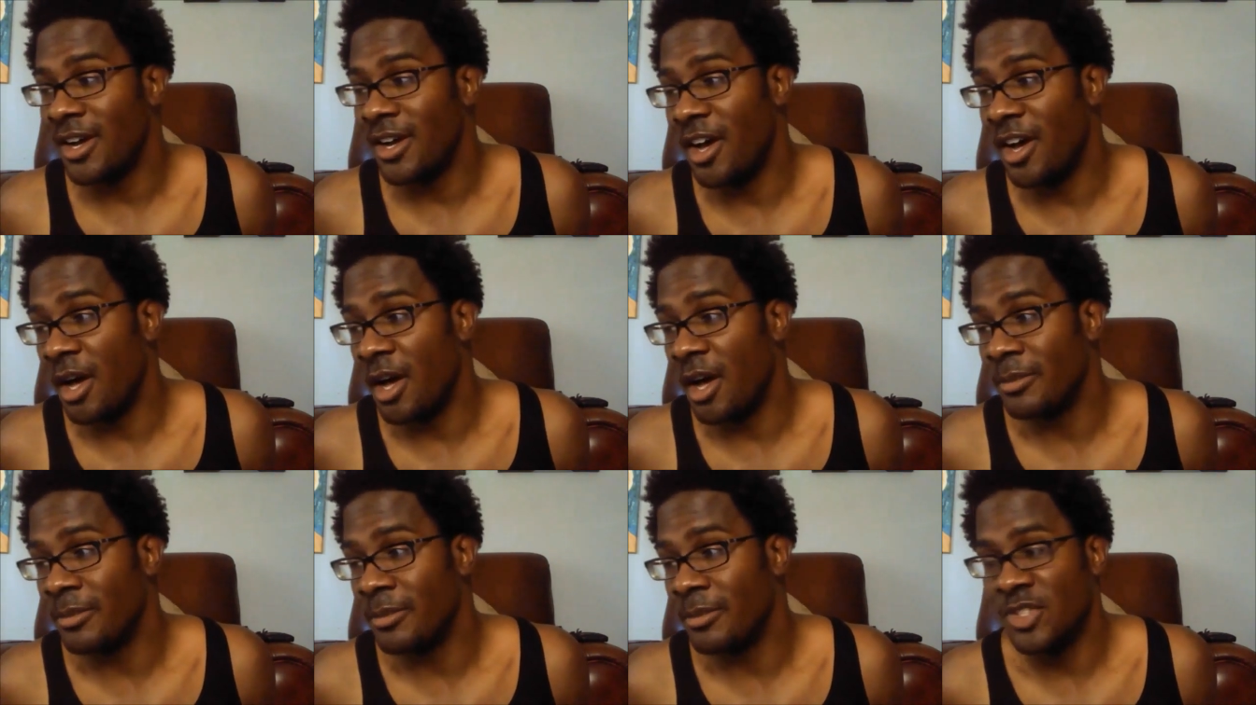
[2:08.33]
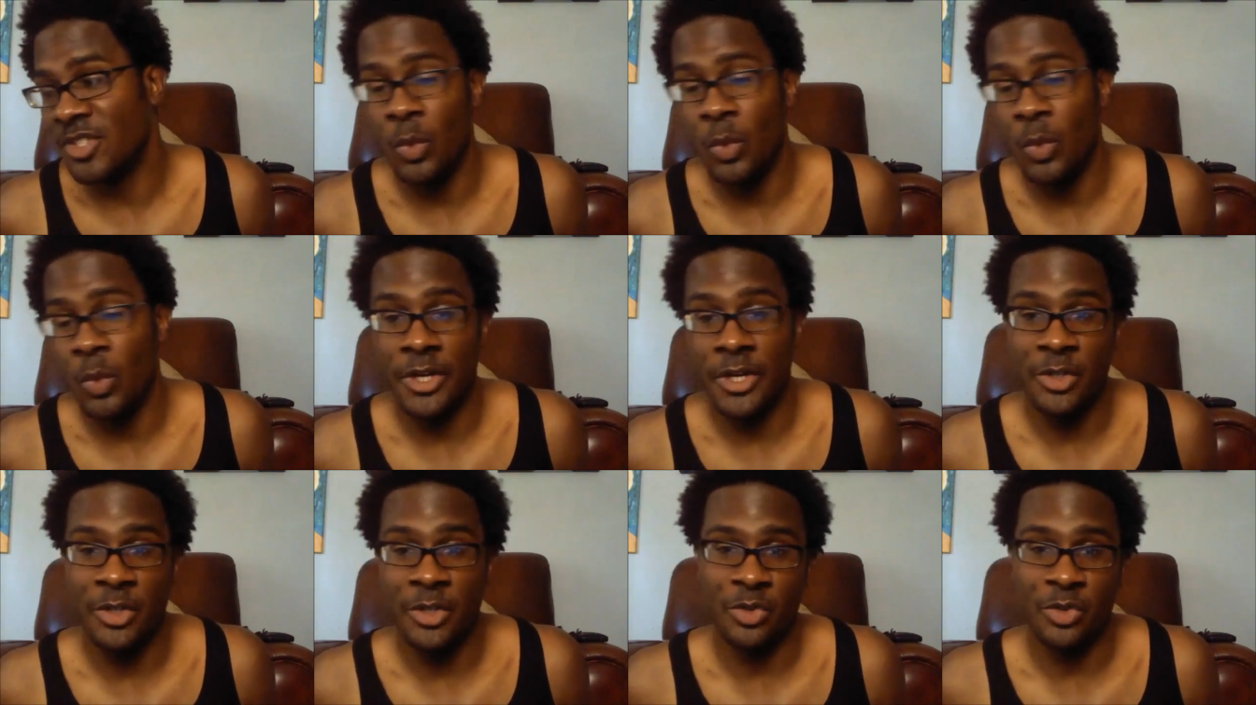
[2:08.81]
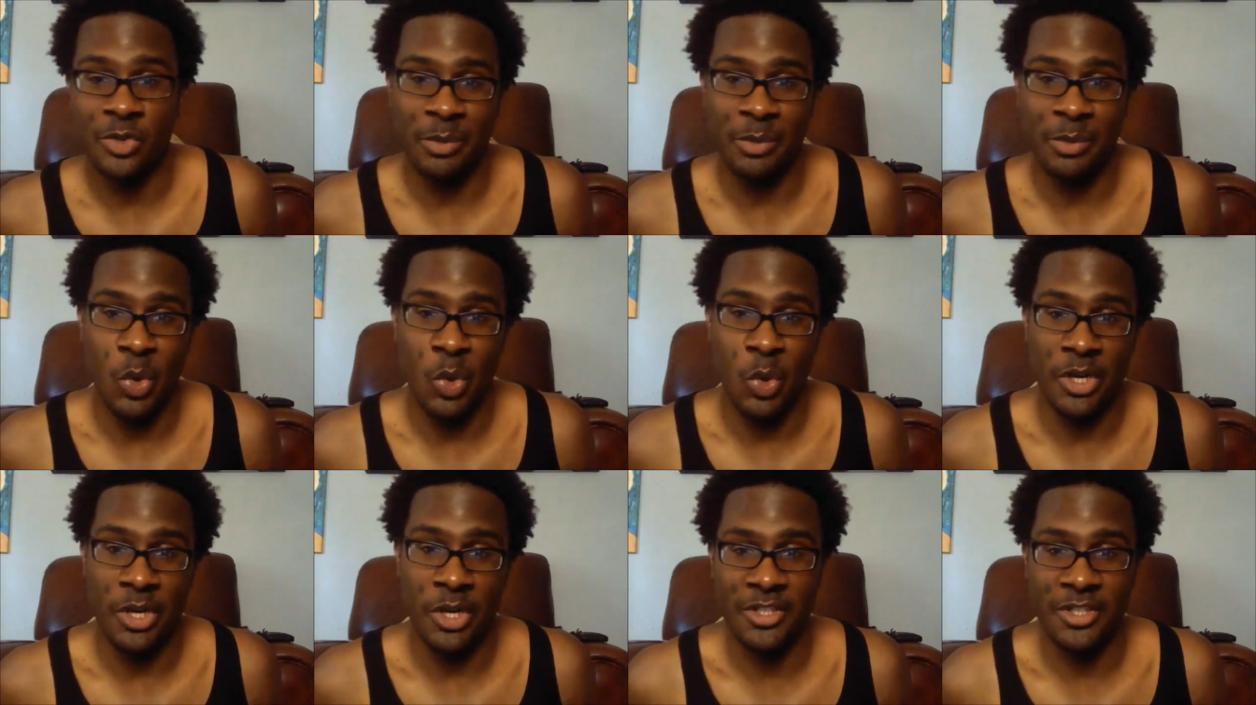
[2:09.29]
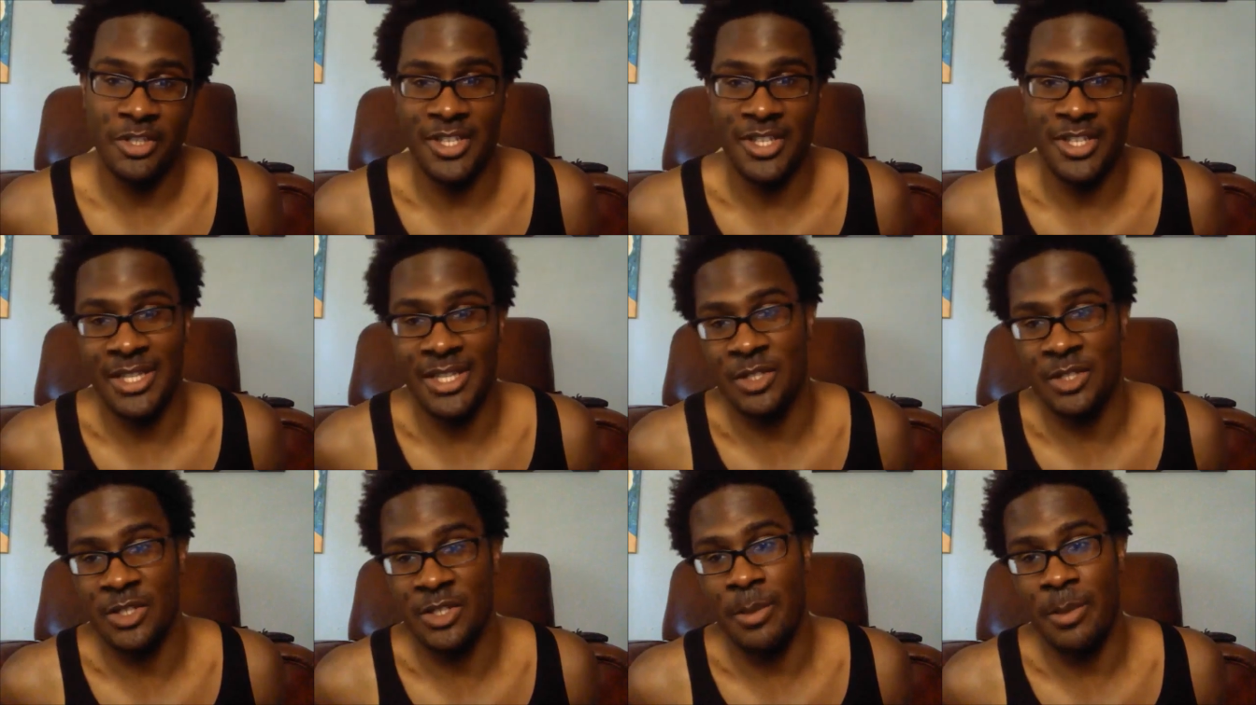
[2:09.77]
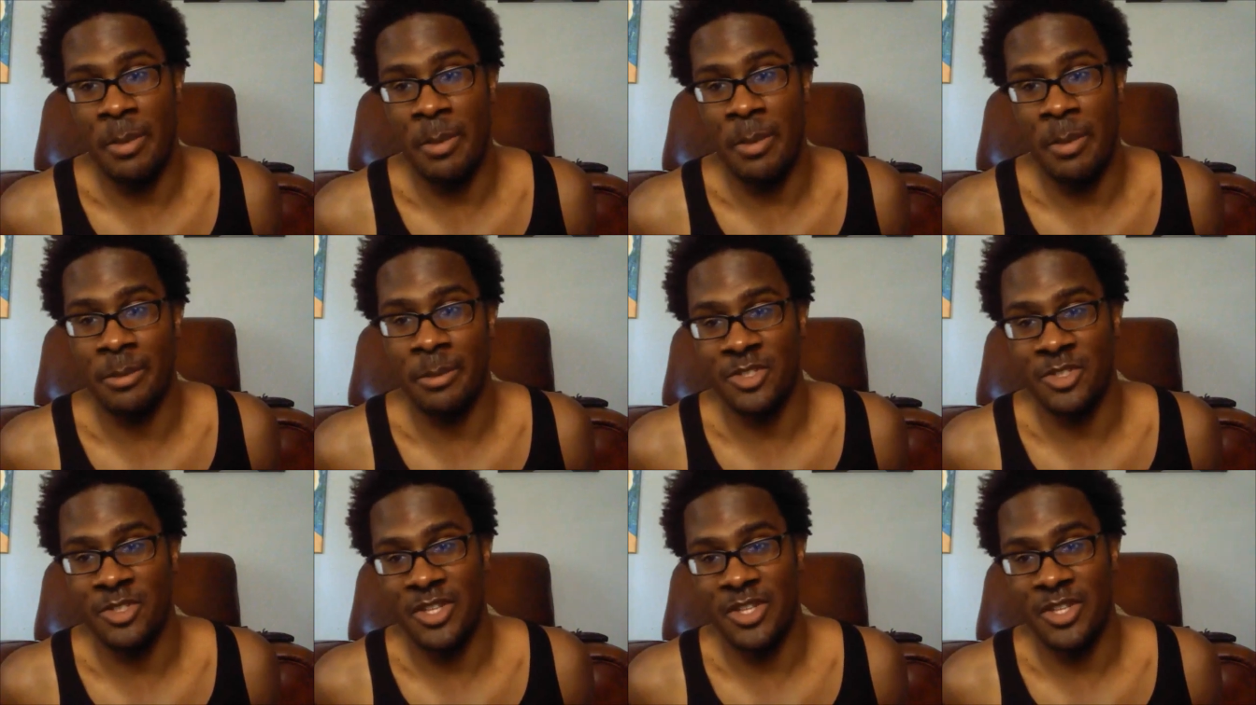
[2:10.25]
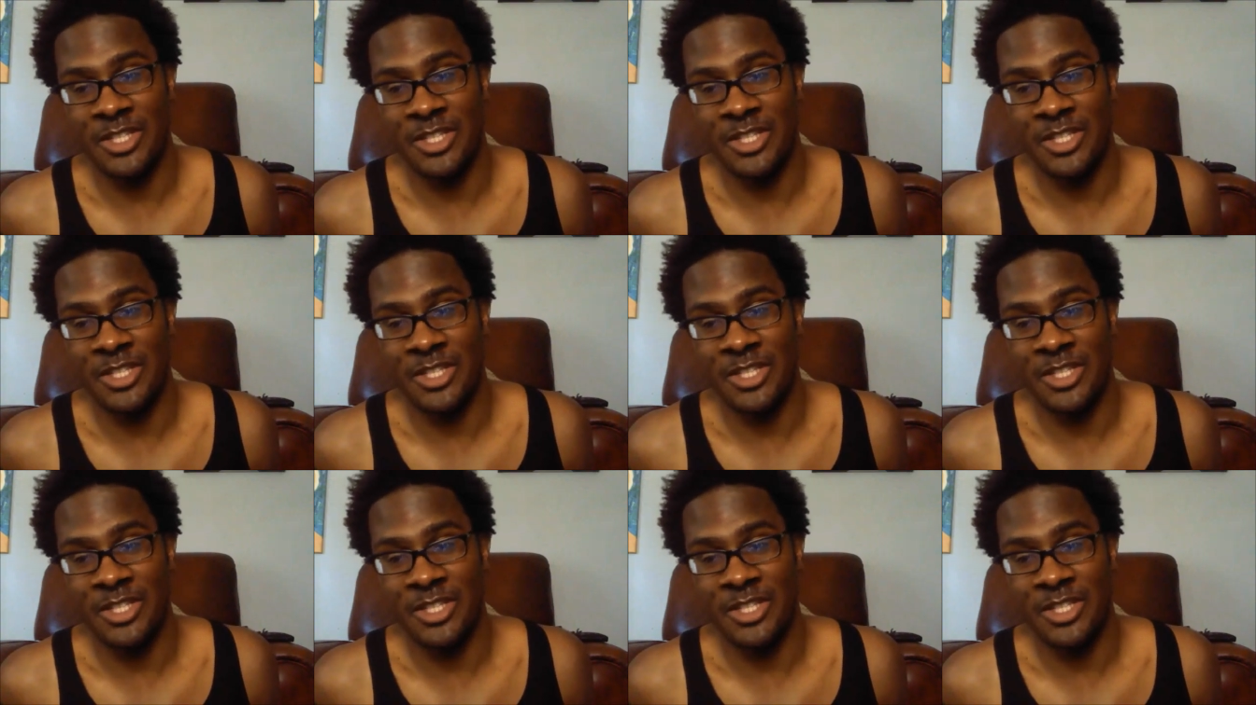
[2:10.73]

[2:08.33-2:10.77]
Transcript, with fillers: Um, so we're news reporters, and that's what my mom.